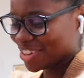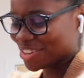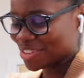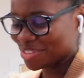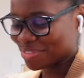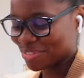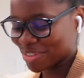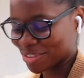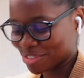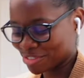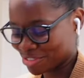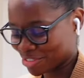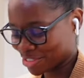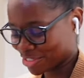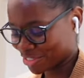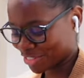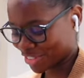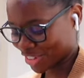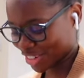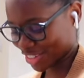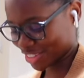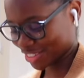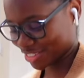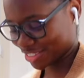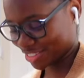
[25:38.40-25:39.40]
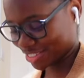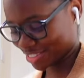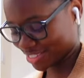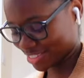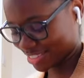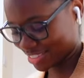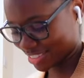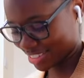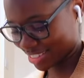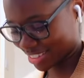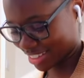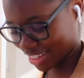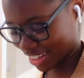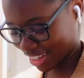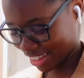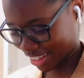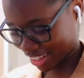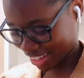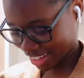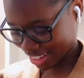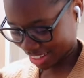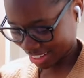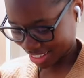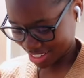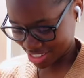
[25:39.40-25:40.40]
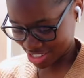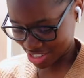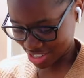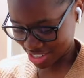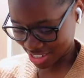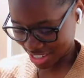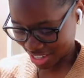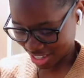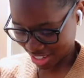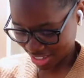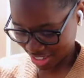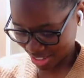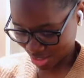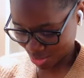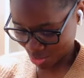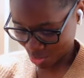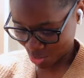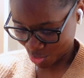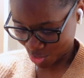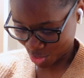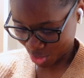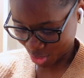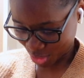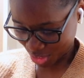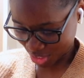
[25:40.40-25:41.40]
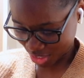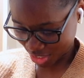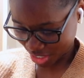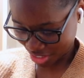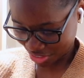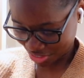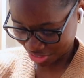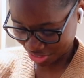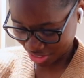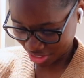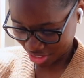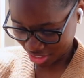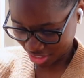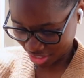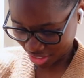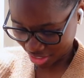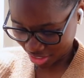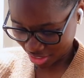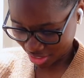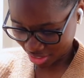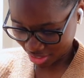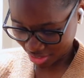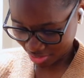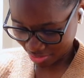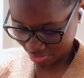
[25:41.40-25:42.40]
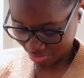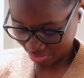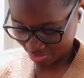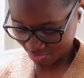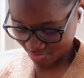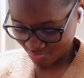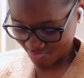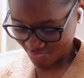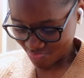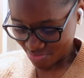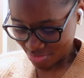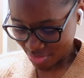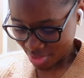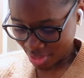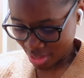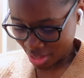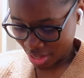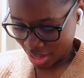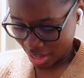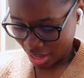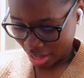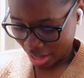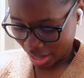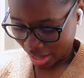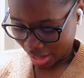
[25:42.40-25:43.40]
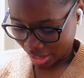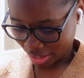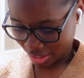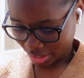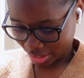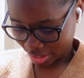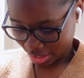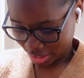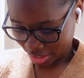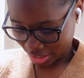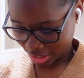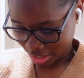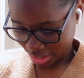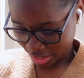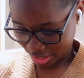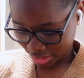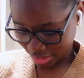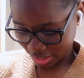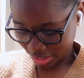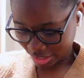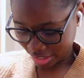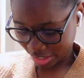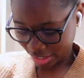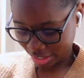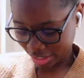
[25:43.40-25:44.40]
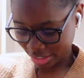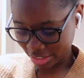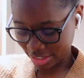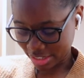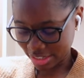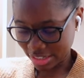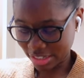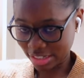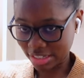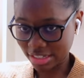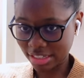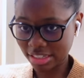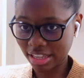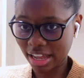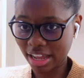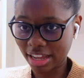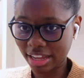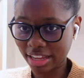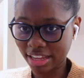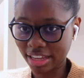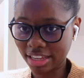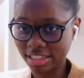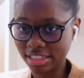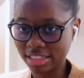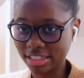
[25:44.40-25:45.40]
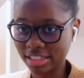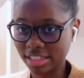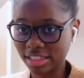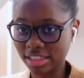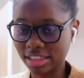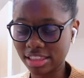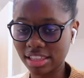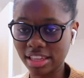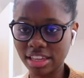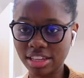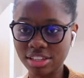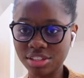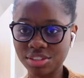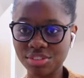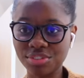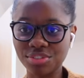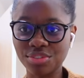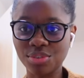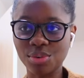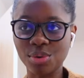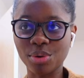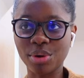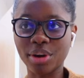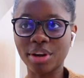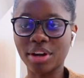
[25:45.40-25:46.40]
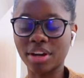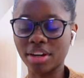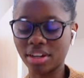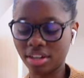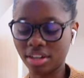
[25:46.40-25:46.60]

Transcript: no, but for real, like it just gets worse every day. And I think I need to start getting things for